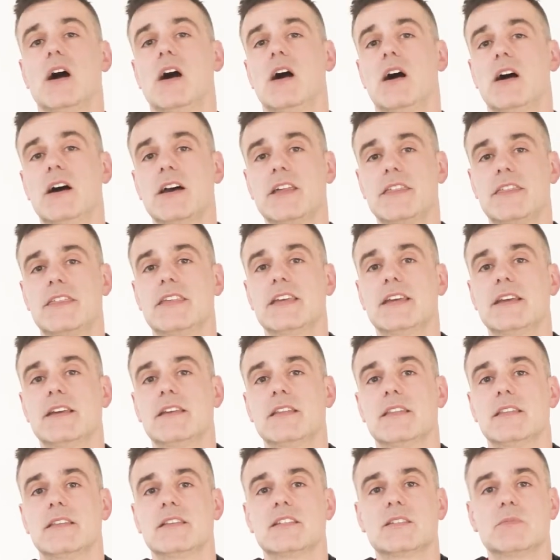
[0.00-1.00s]
I
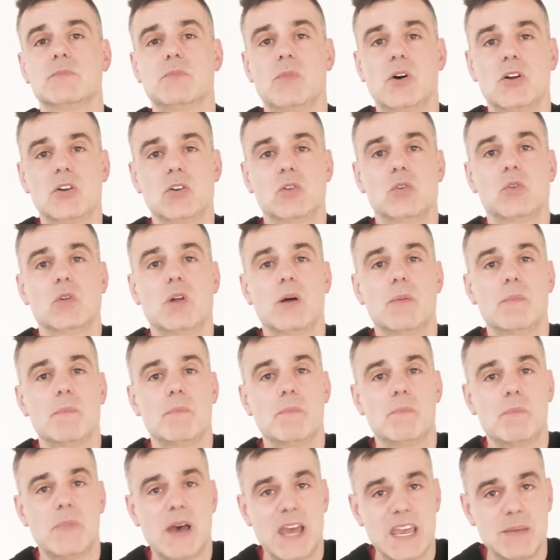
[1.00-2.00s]
think this model
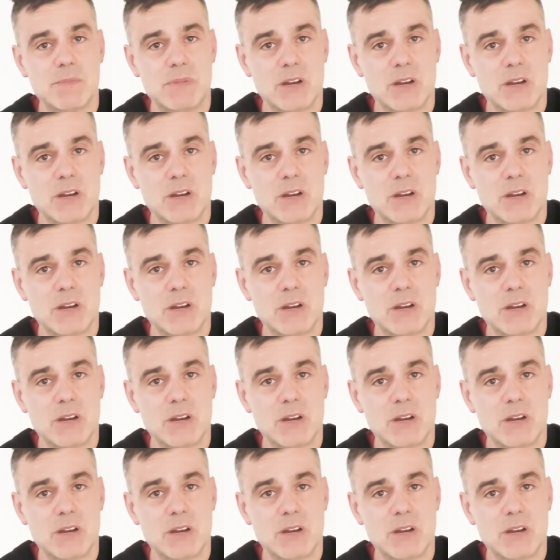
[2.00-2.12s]
may